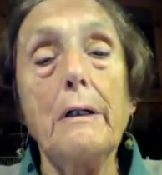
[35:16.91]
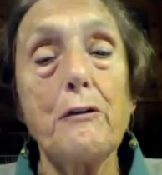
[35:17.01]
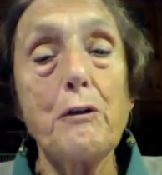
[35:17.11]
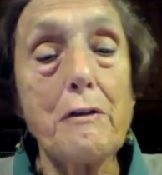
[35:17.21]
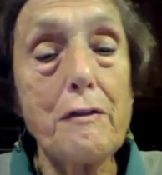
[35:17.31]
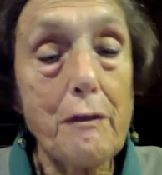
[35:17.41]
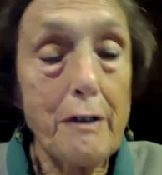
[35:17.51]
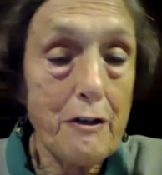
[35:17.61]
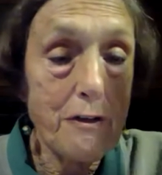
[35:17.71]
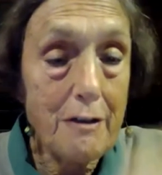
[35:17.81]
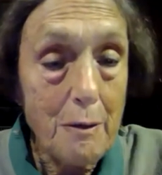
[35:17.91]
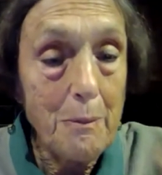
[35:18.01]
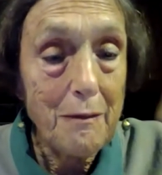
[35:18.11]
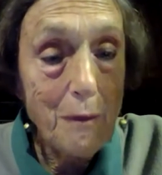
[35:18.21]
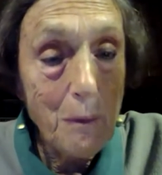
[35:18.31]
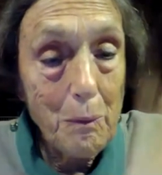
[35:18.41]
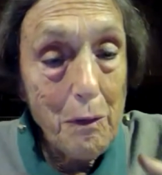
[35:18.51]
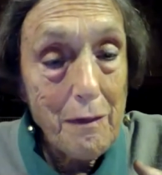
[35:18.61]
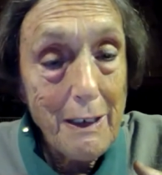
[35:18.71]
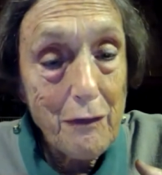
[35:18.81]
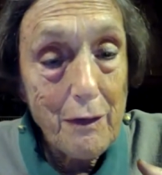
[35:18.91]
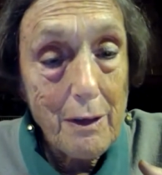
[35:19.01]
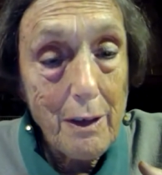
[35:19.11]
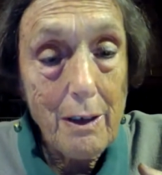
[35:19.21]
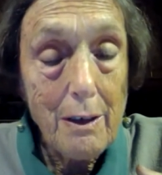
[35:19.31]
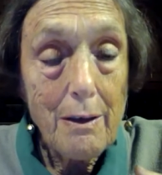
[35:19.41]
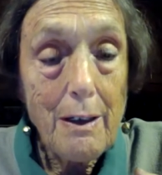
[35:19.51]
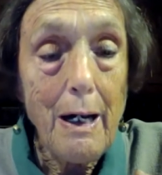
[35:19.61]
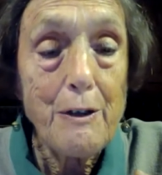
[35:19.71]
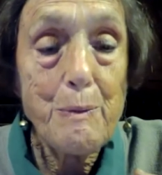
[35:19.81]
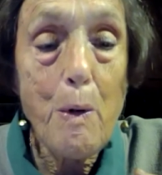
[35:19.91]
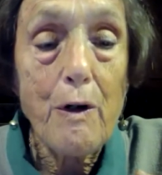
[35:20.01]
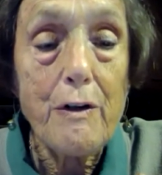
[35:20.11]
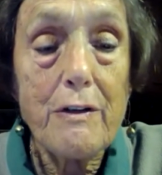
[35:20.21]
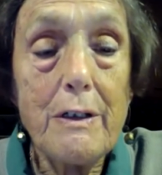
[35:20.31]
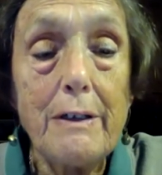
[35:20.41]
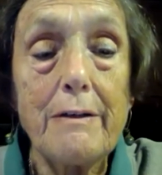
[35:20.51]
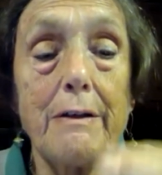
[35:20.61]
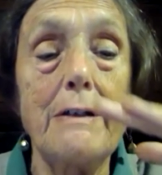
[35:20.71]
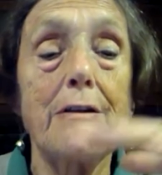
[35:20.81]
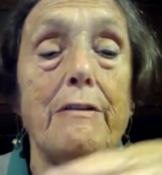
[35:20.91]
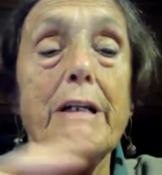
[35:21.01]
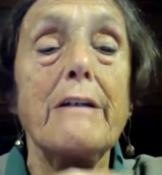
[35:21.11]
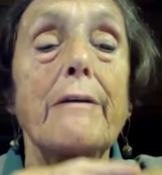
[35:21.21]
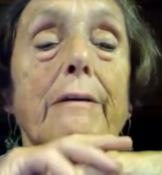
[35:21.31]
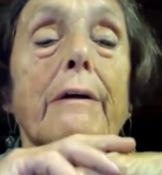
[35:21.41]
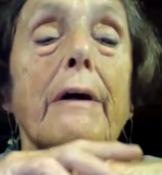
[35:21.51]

sort of criticism of all the things that how democracy is threatened.